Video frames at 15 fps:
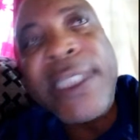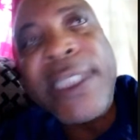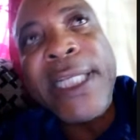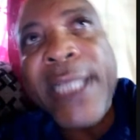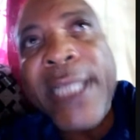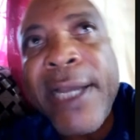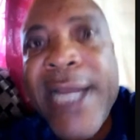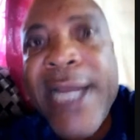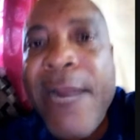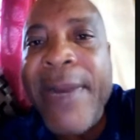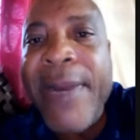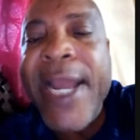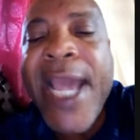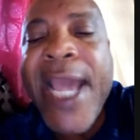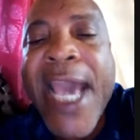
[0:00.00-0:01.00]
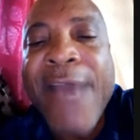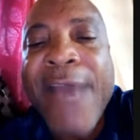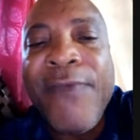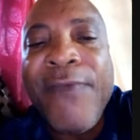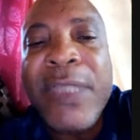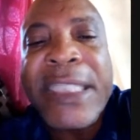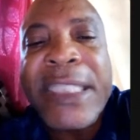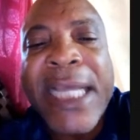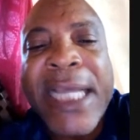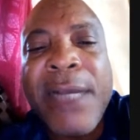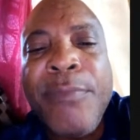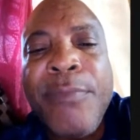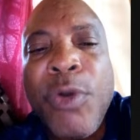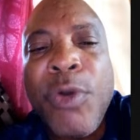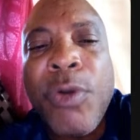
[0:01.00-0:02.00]
in there, and I read every single
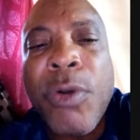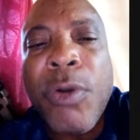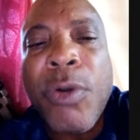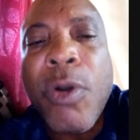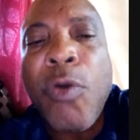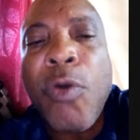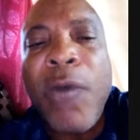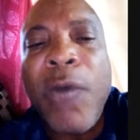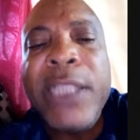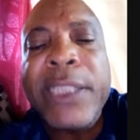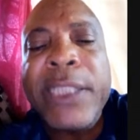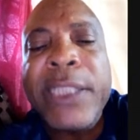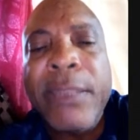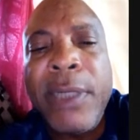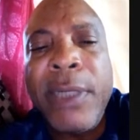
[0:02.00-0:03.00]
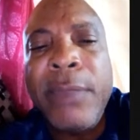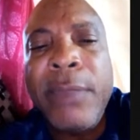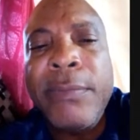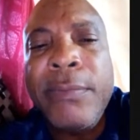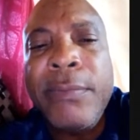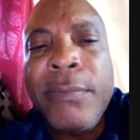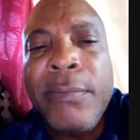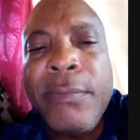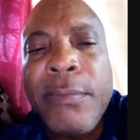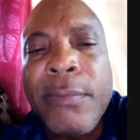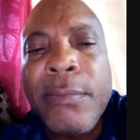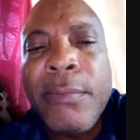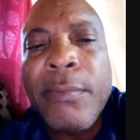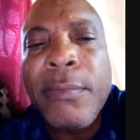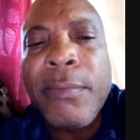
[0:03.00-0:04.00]
book. One summer,
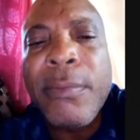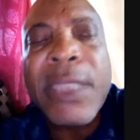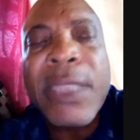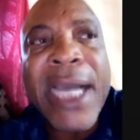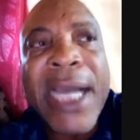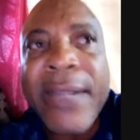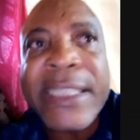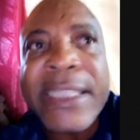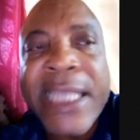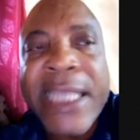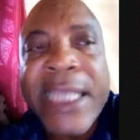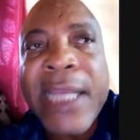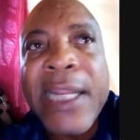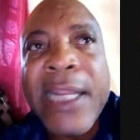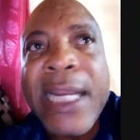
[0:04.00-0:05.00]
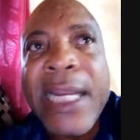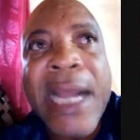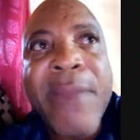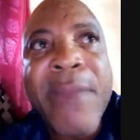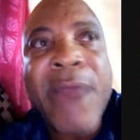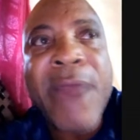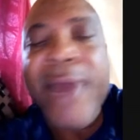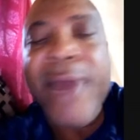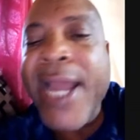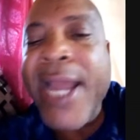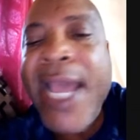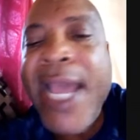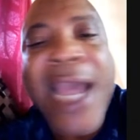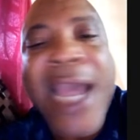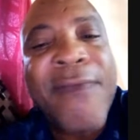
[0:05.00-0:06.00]
I just stayed in the library and read
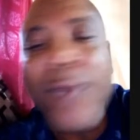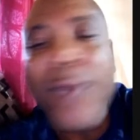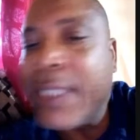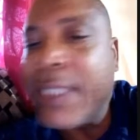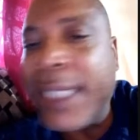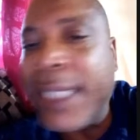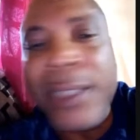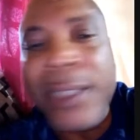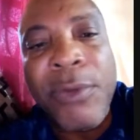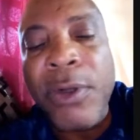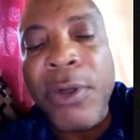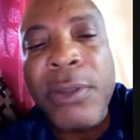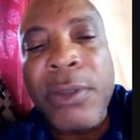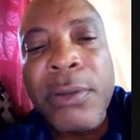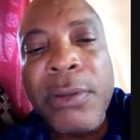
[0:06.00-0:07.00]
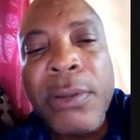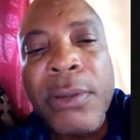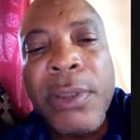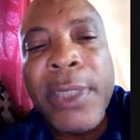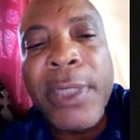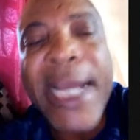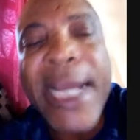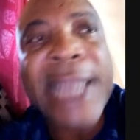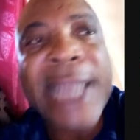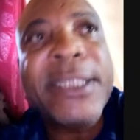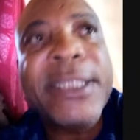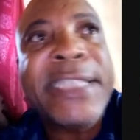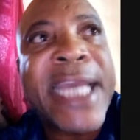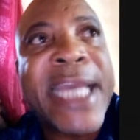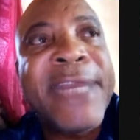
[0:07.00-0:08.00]
every single book. They had to
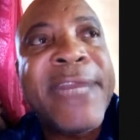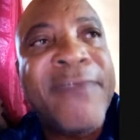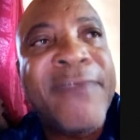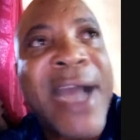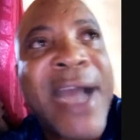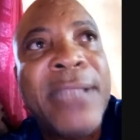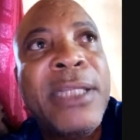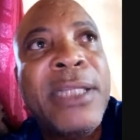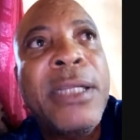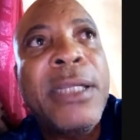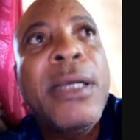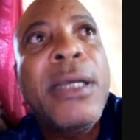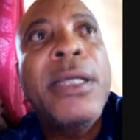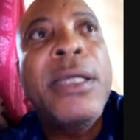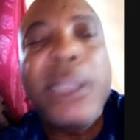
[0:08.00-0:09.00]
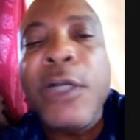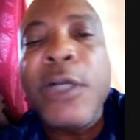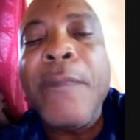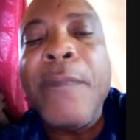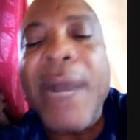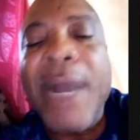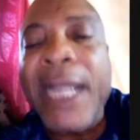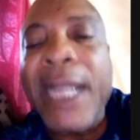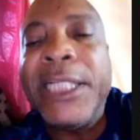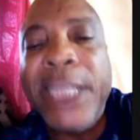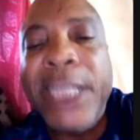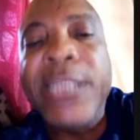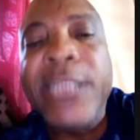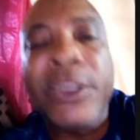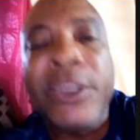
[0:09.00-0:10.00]
send the van to come back and
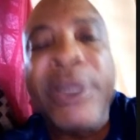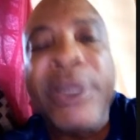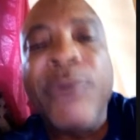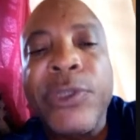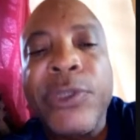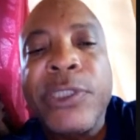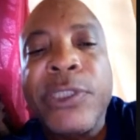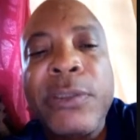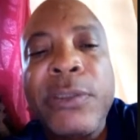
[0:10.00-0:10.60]
change out the books.